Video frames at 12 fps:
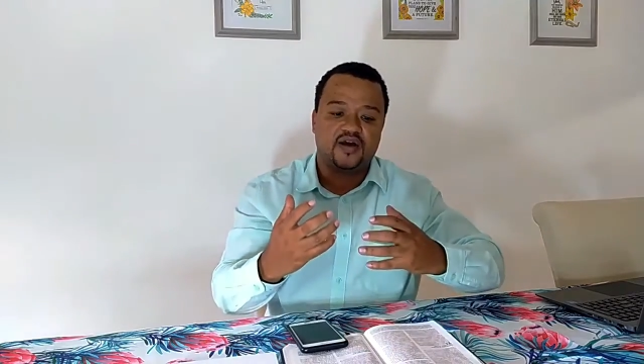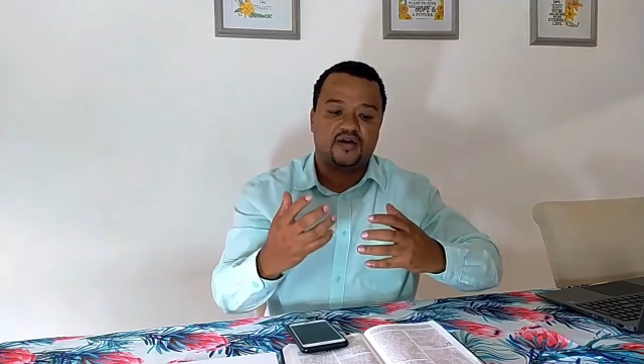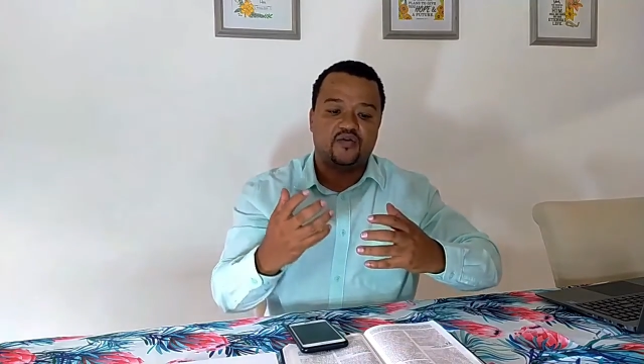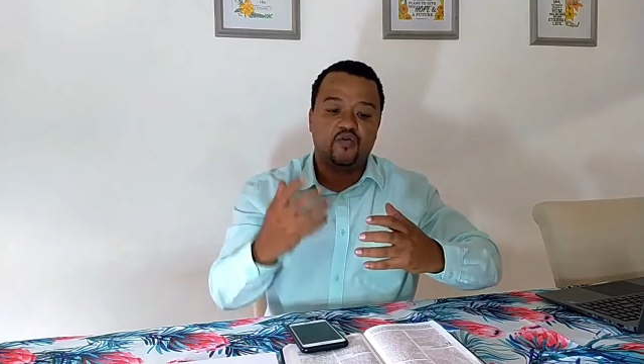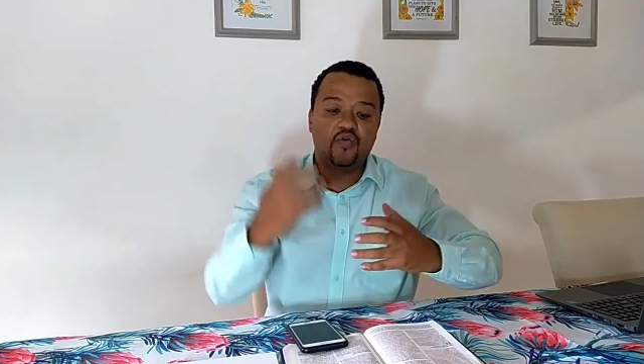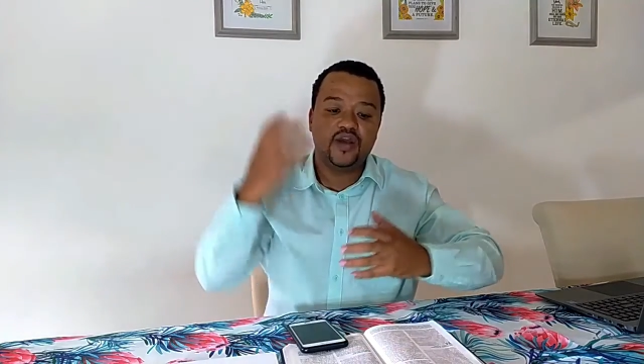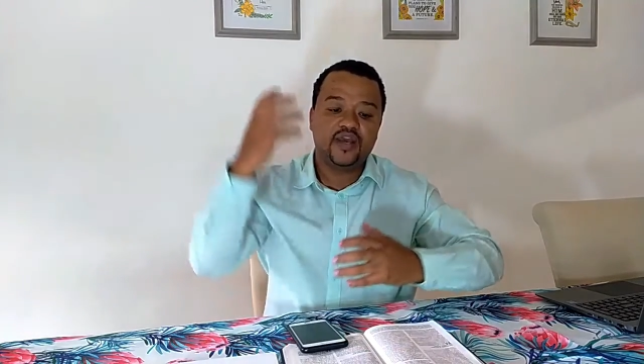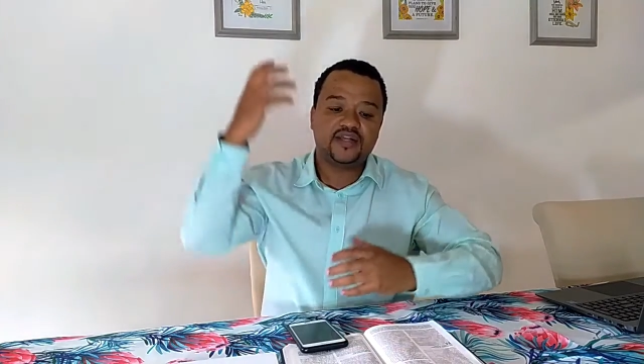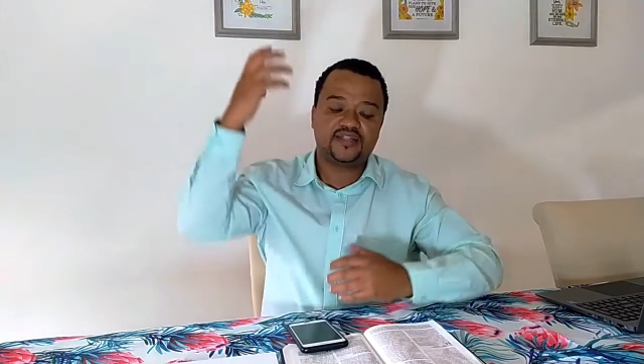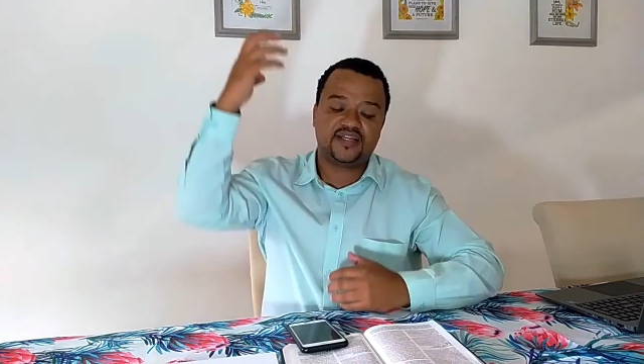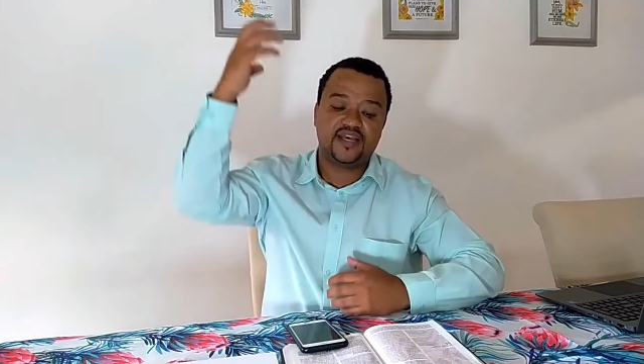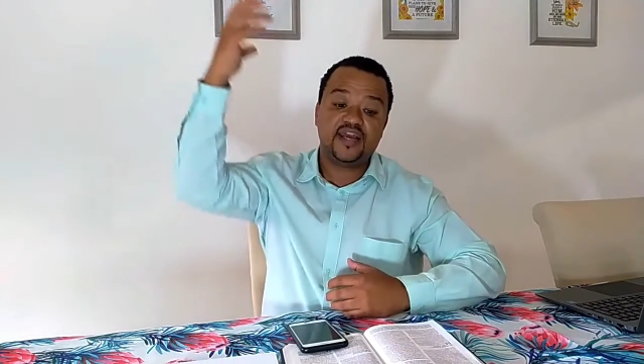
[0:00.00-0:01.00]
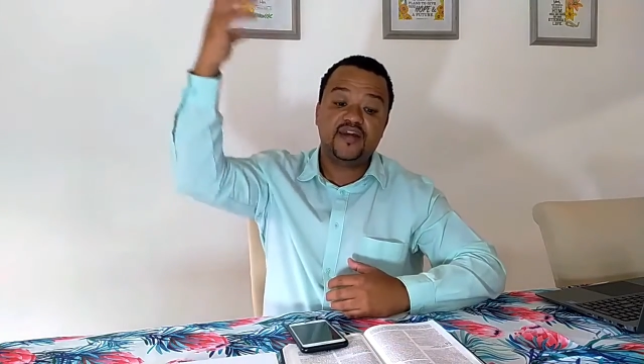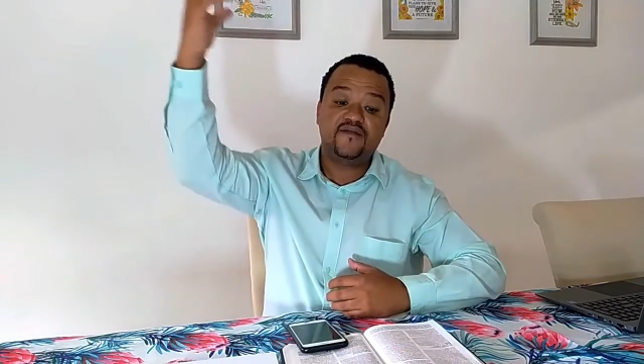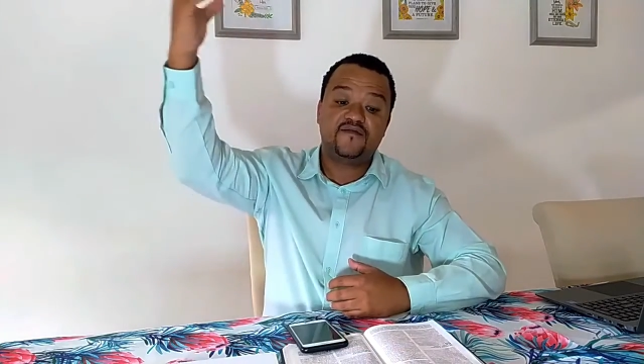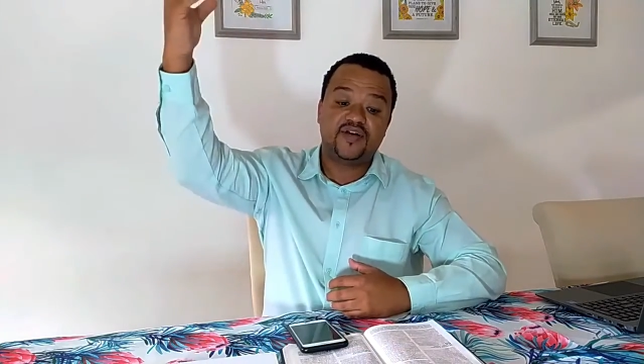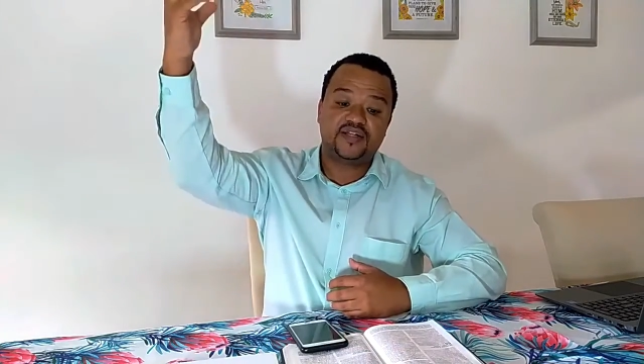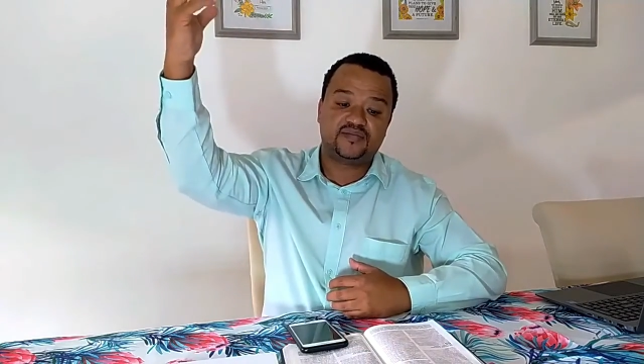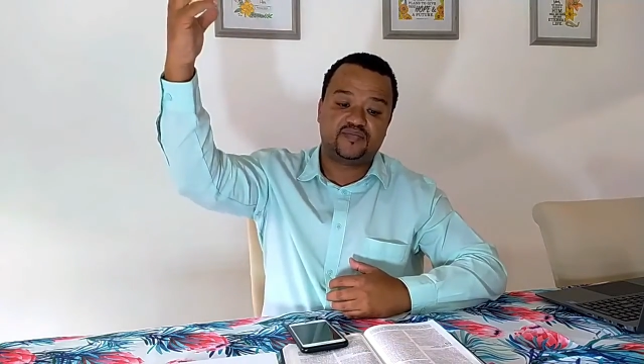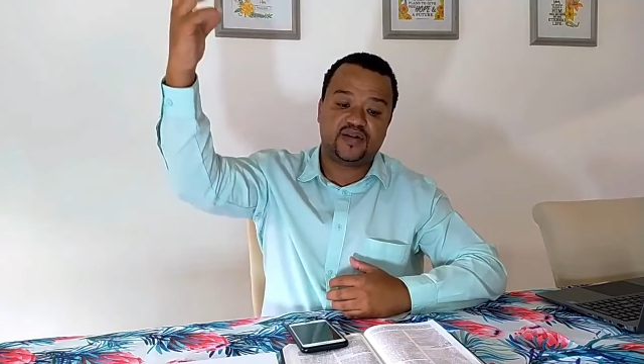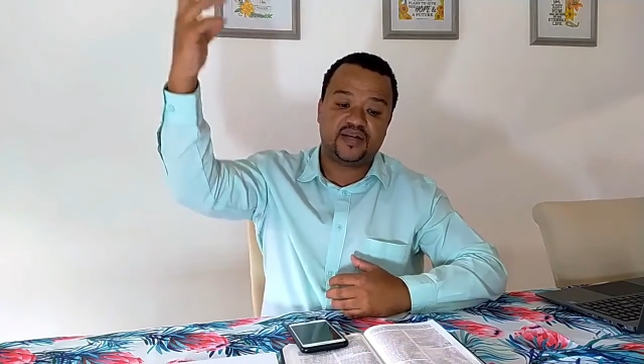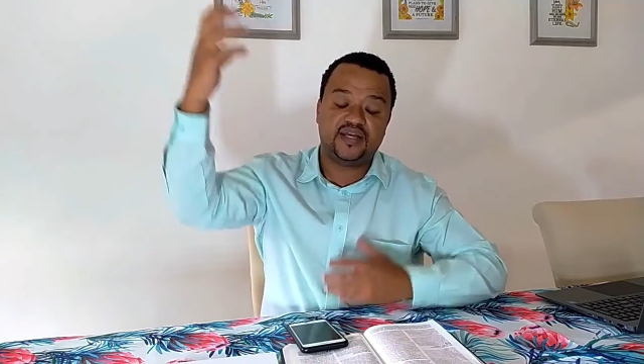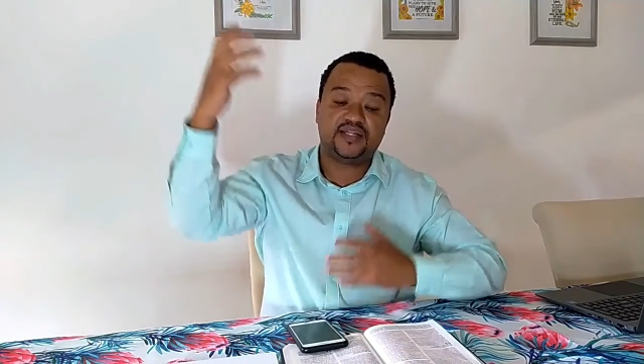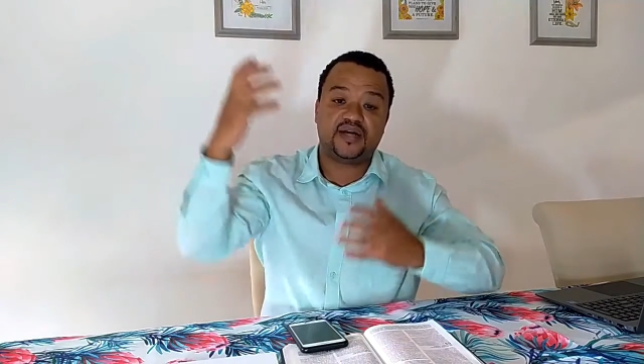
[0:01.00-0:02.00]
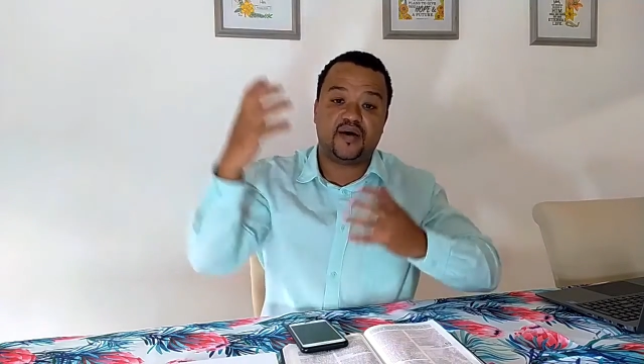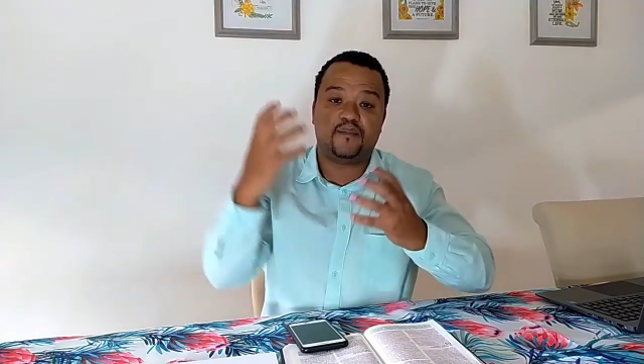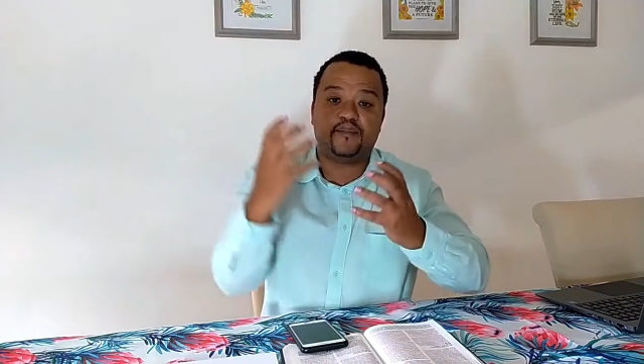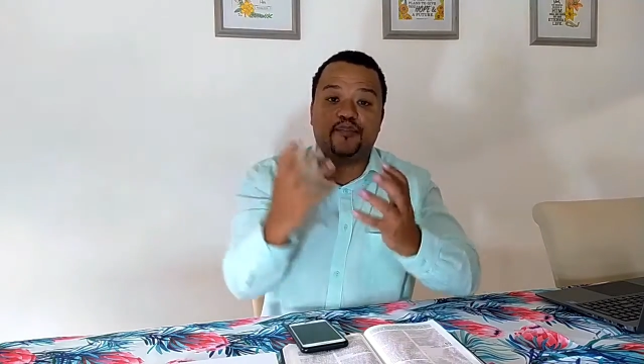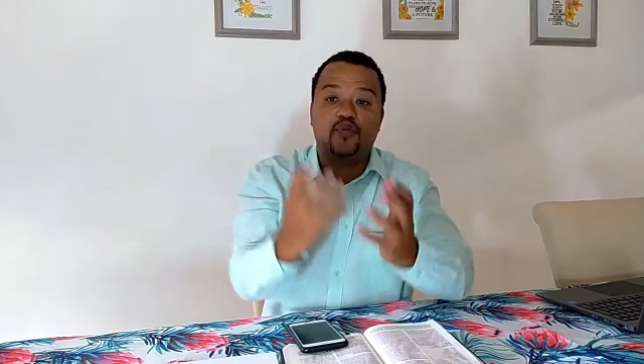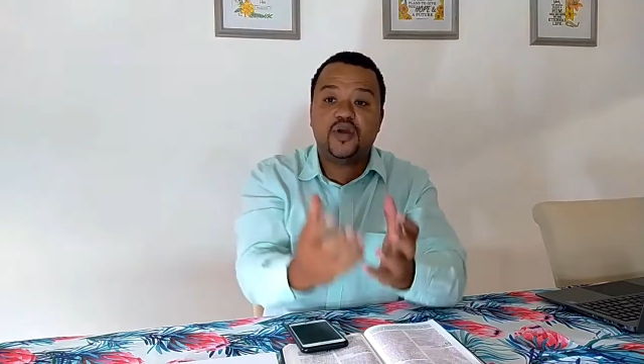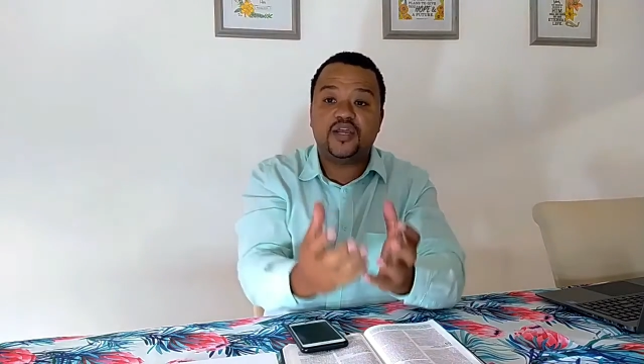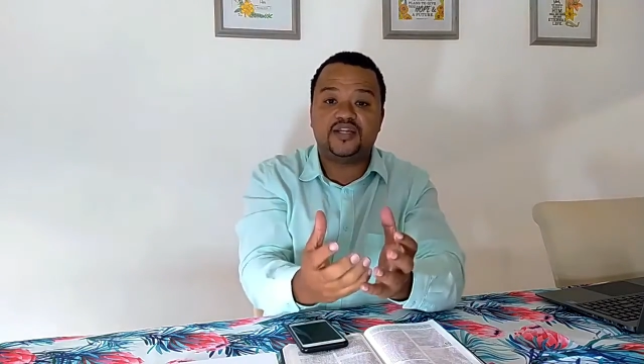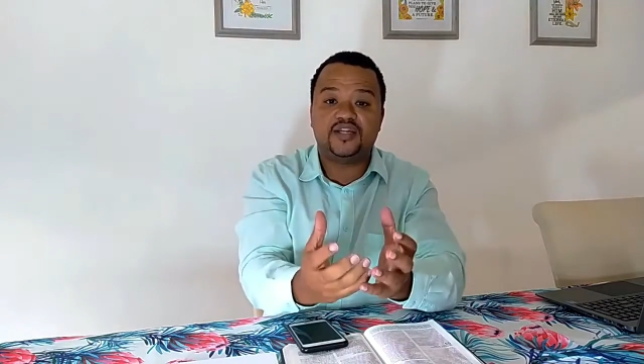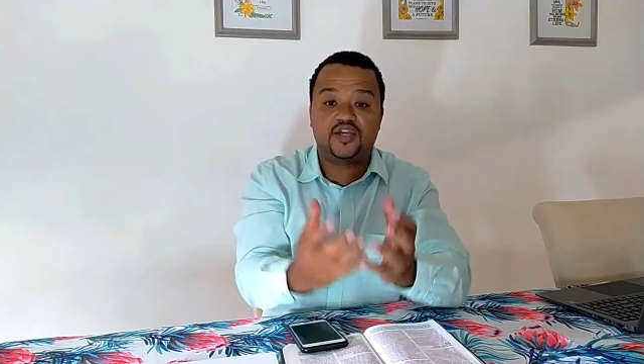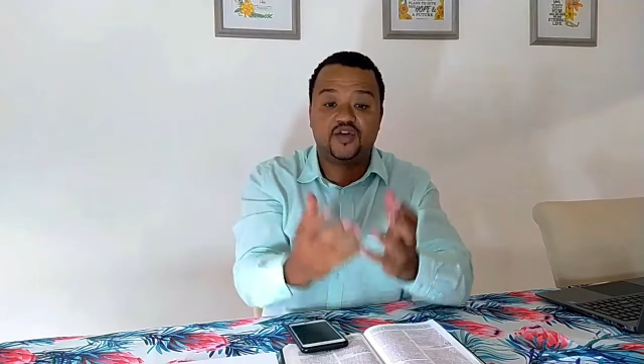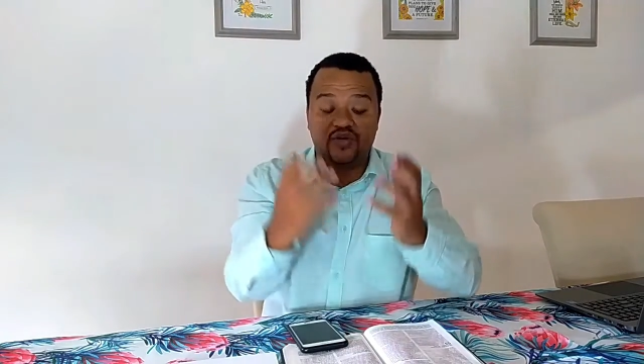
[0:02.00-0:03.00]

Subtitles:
who is invisible is appointing you.